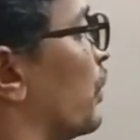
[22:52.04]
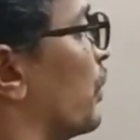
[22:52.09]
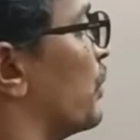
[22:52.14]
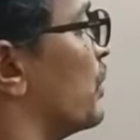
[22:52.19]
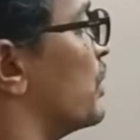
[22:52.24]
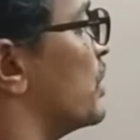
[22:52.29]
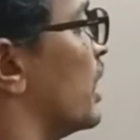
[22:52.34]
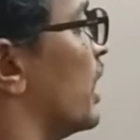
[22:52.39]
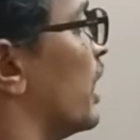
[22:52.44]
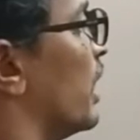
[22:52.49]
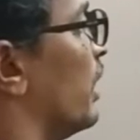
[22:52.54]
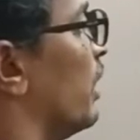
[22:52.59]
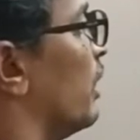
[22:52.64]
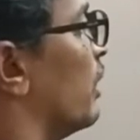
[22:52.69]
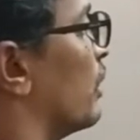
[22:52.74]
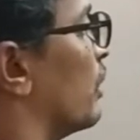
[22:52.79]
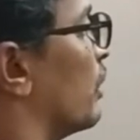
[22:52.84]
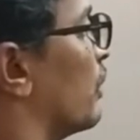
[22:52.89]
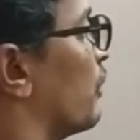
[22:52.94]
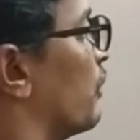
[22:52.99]
to chi
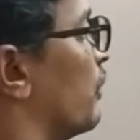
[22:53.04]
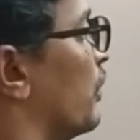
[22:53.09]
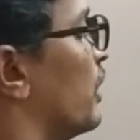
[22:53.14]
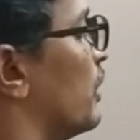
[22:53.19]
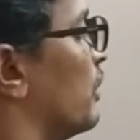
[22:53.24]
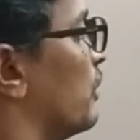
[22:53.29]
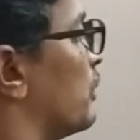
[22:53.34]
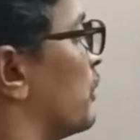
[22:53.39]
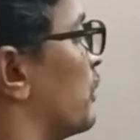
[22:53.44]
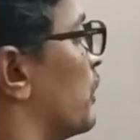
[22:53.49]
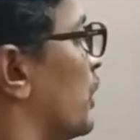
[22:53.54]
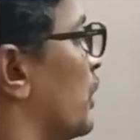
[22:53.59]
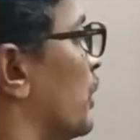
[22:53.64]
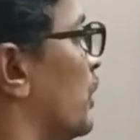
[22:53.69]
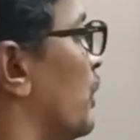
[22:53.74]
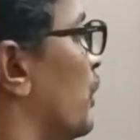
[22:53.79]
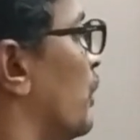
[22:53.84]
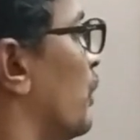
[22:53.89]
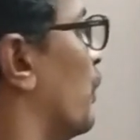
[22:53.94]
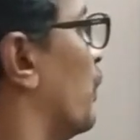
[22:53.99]
of f.
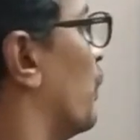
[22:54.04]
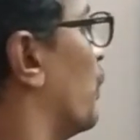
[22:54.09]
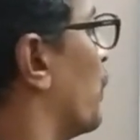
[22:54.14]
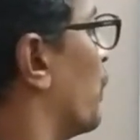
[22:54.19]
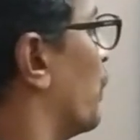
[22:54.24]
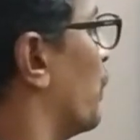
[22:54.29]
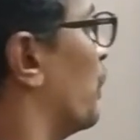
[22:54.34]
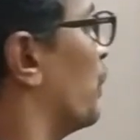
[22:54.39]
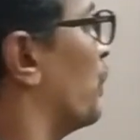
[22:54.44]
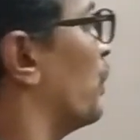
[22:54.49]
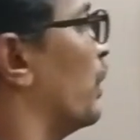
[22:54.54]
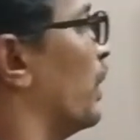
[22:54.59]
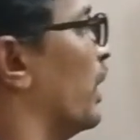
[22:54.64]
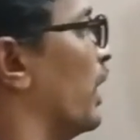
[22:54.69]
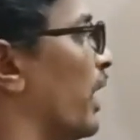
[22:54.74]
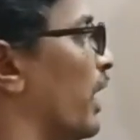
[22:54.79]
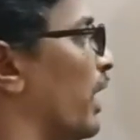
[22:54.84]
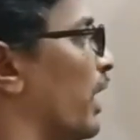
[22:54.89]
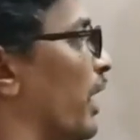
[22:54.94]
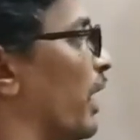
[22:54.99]
So
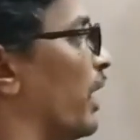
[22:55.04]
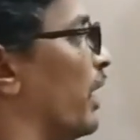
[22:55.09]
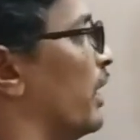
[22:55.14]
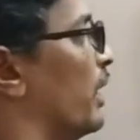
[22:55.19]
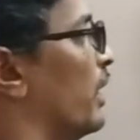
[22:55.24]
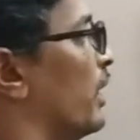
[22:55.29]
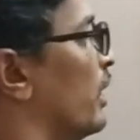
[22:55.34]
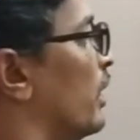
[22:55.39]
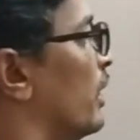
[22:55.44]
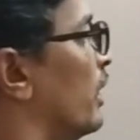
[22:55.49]
and